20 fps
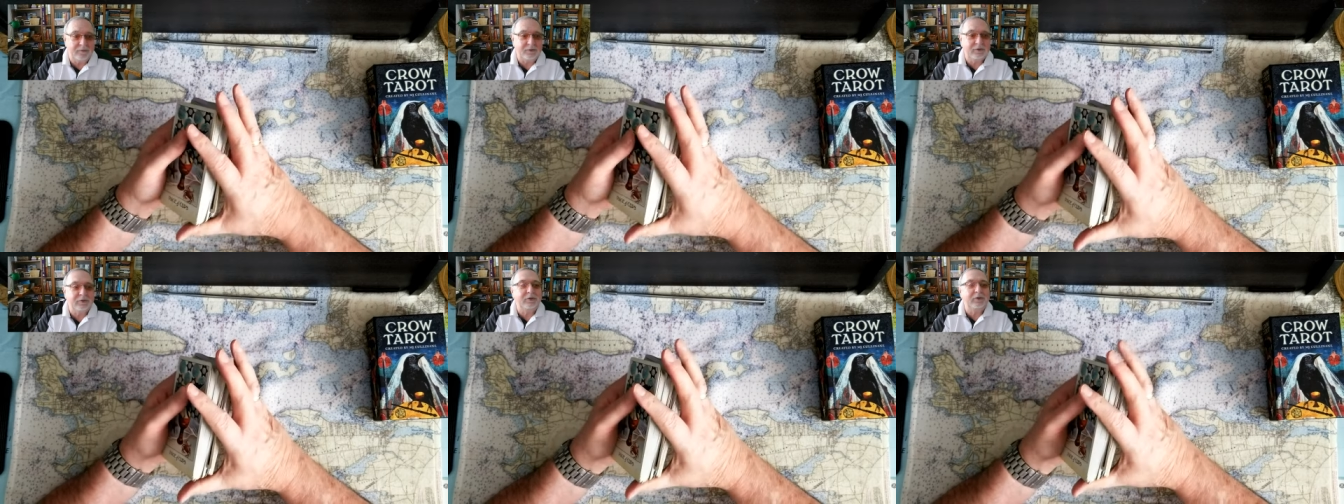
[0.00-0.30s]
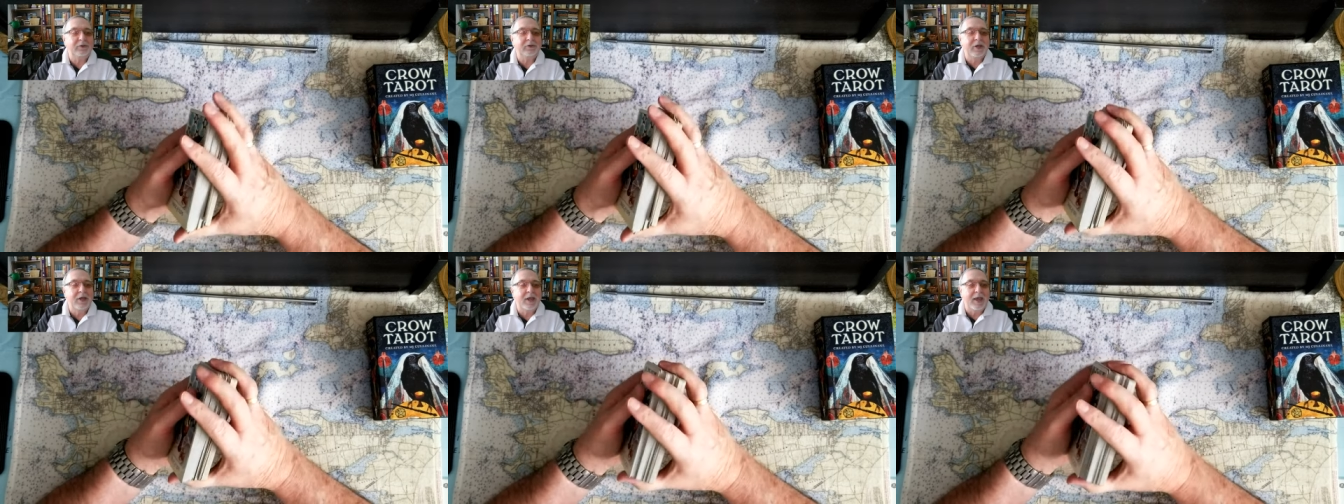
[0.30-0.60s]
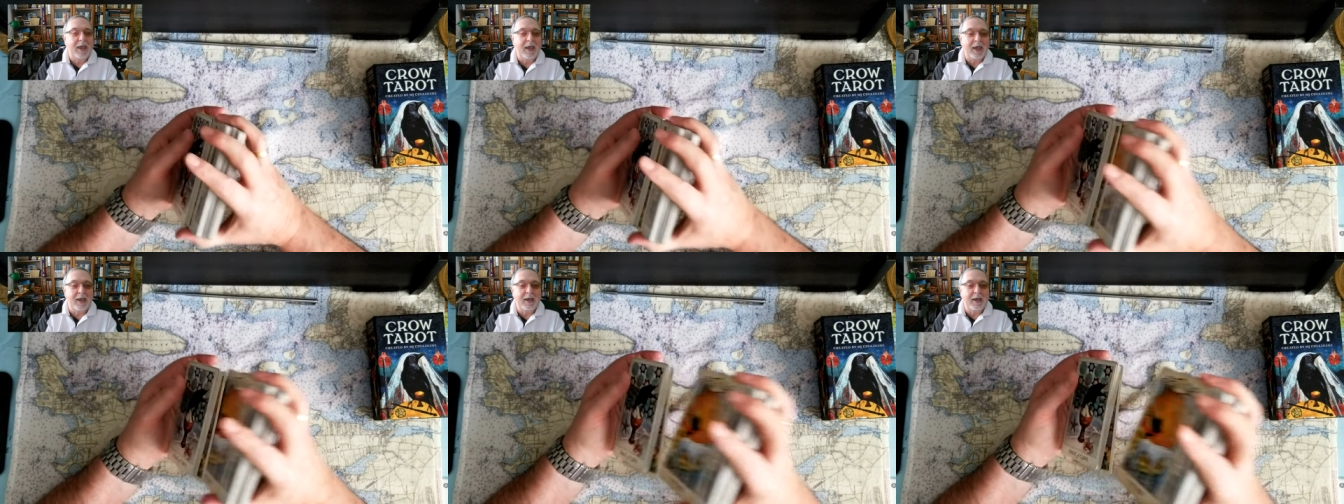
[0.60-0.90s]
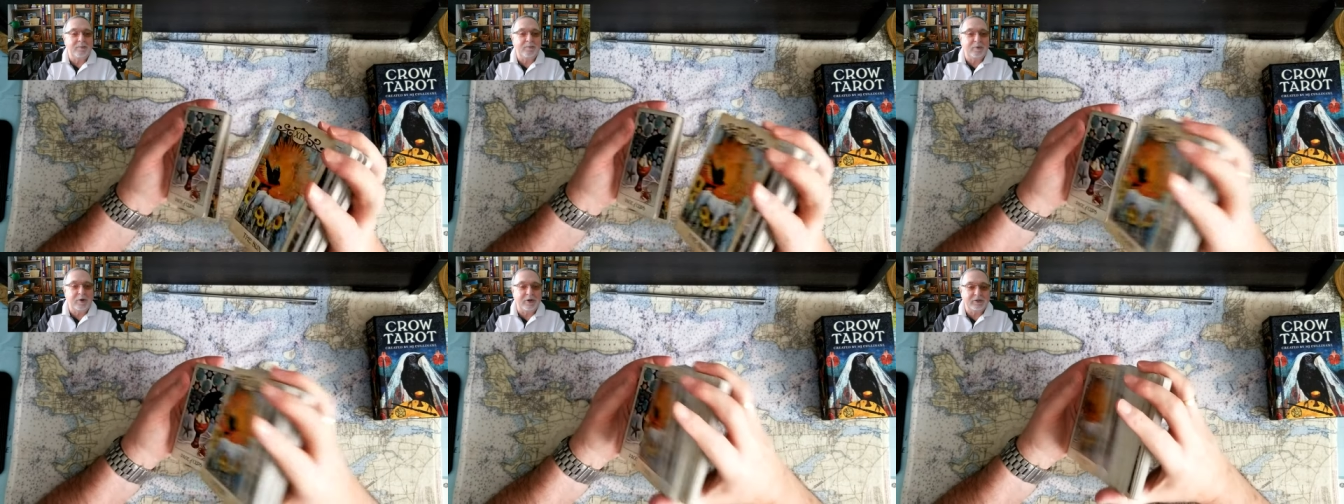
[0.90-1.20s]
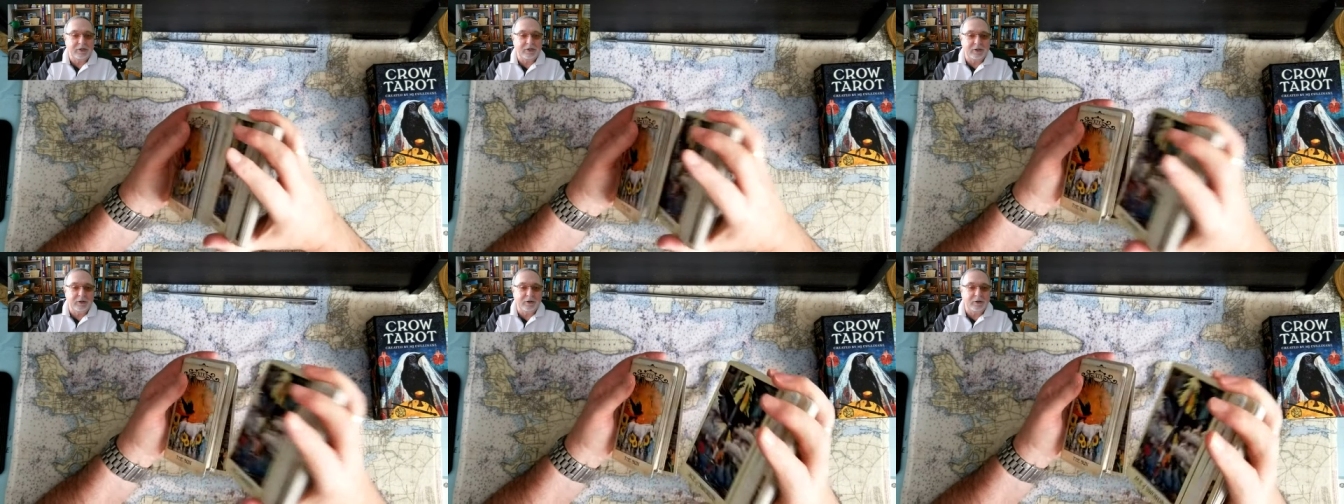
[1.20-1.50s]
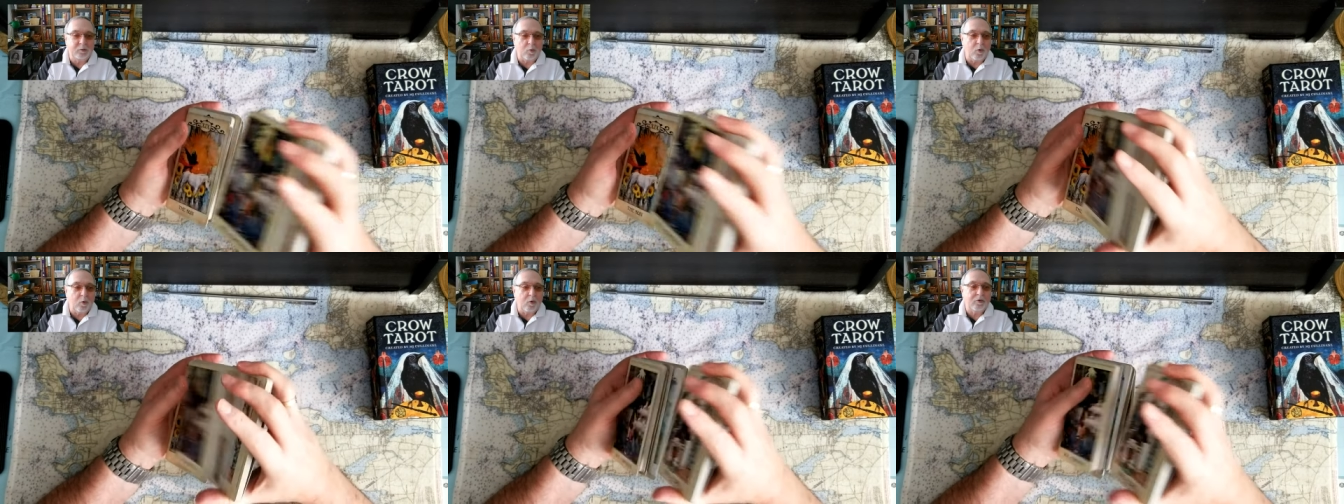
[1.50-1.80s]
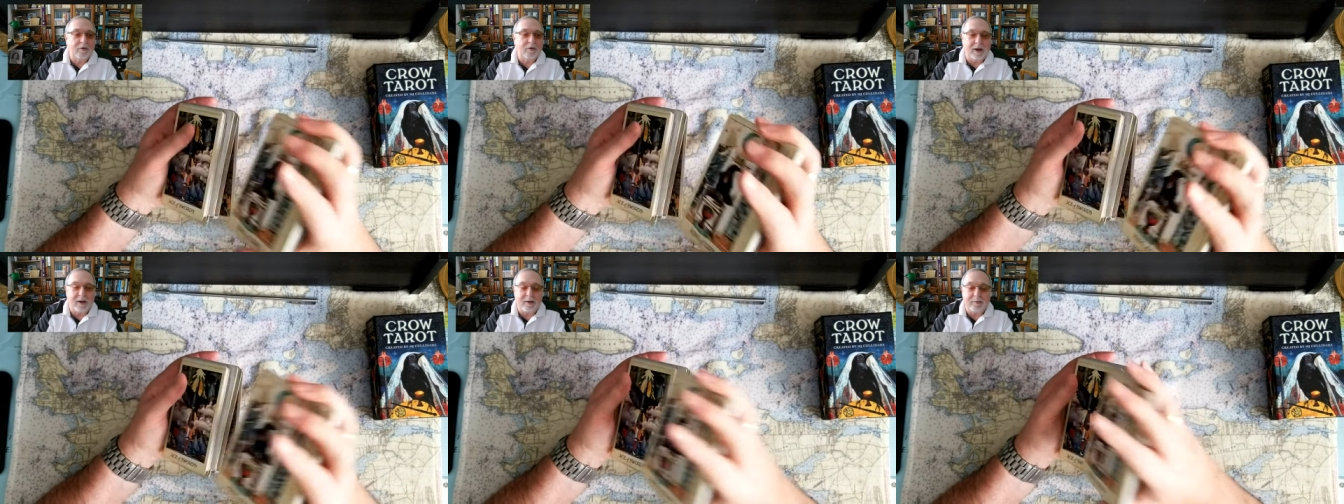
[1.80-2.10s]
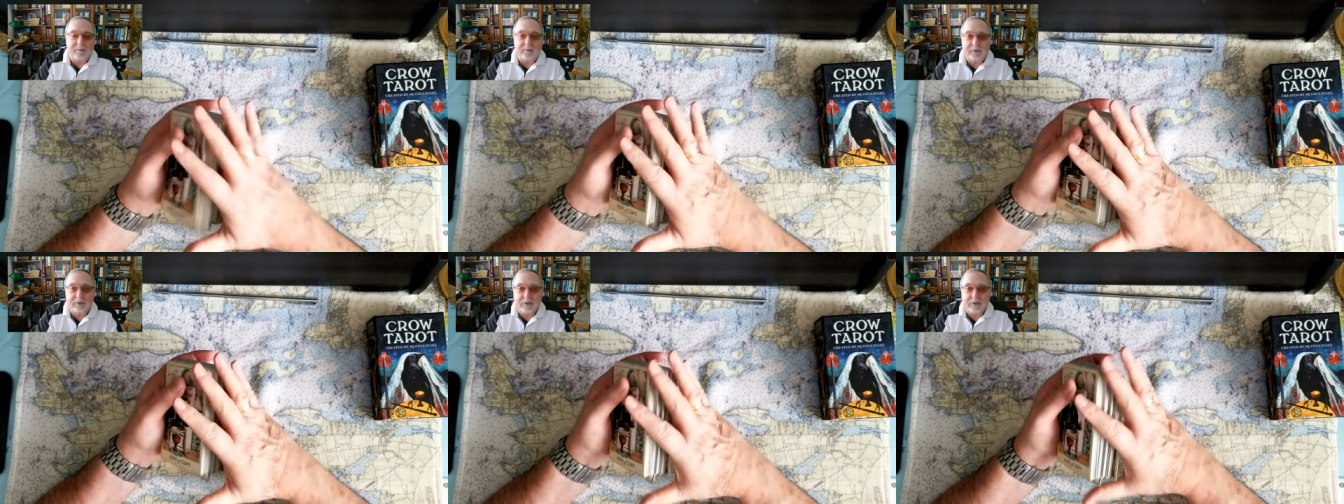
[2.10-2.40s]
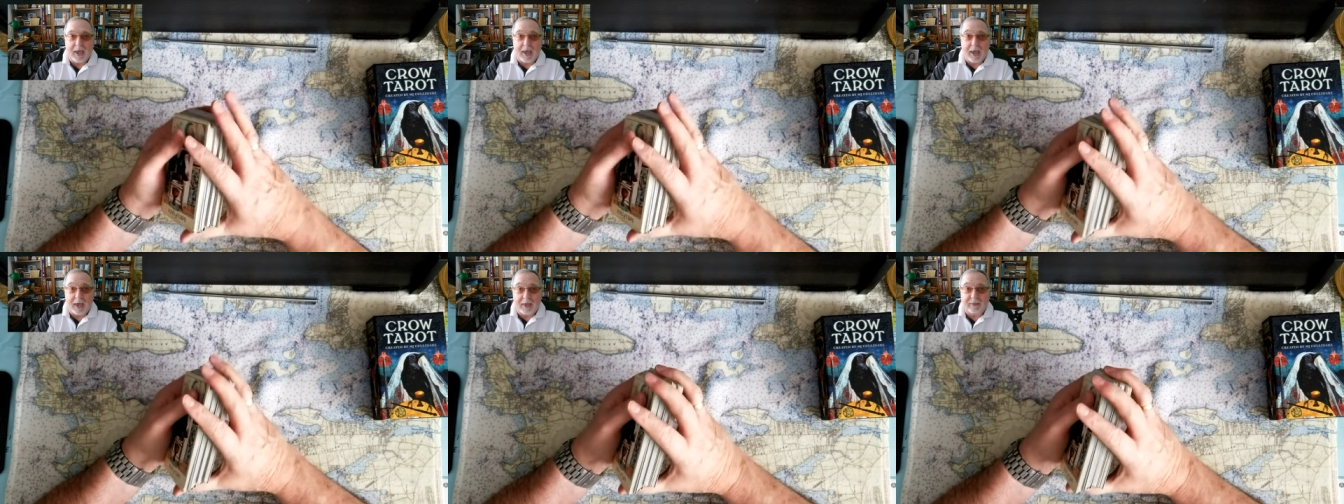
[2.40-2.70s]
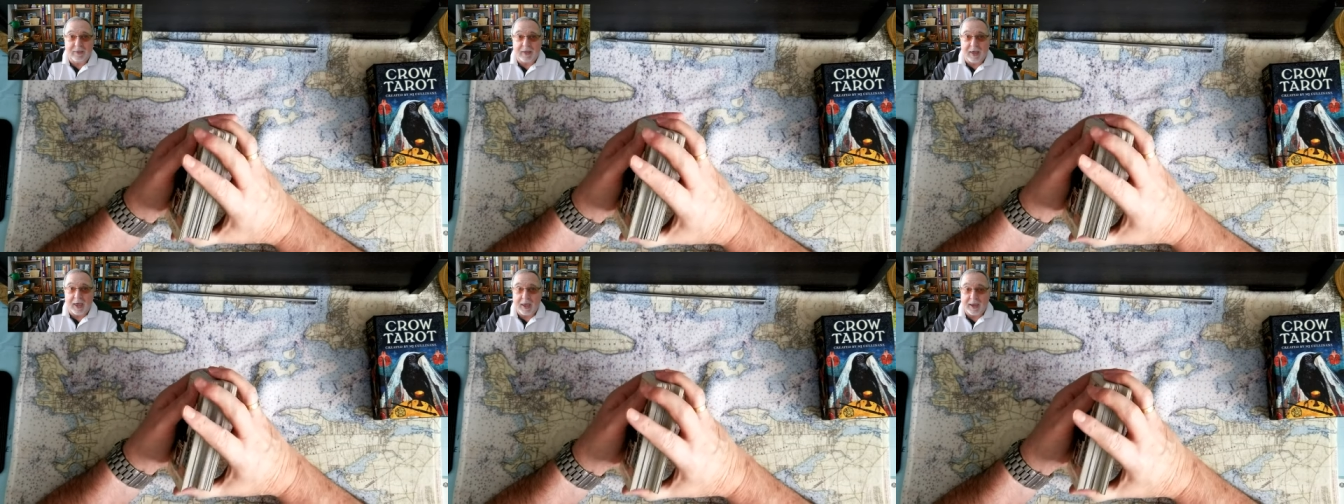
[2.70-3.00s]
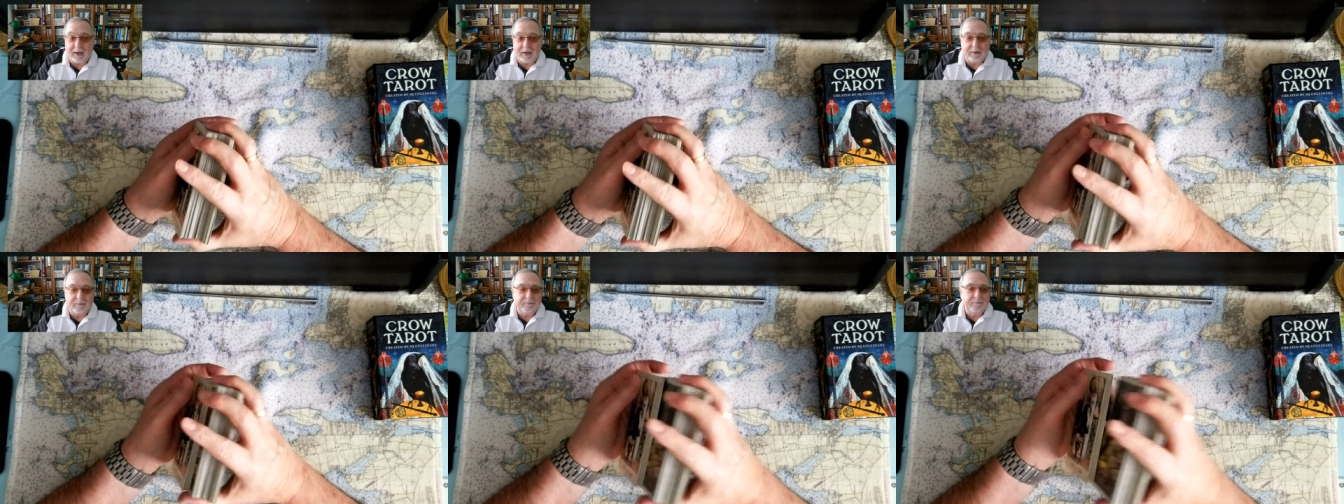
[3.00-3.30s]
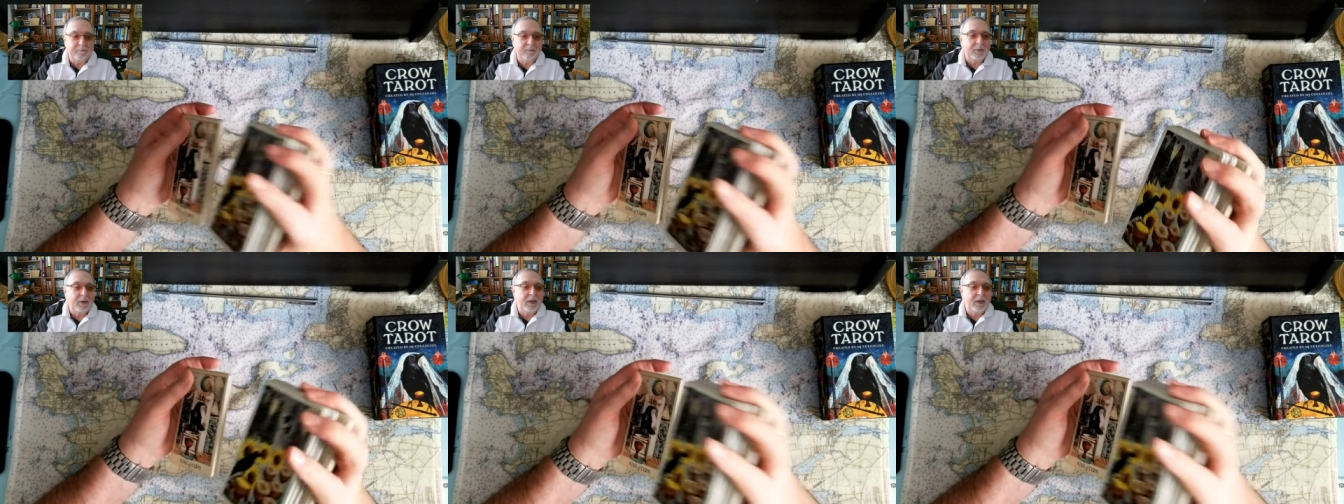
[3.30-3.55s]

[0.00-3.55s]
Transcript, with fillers: officers, and prosecuted war crimes at The Hague.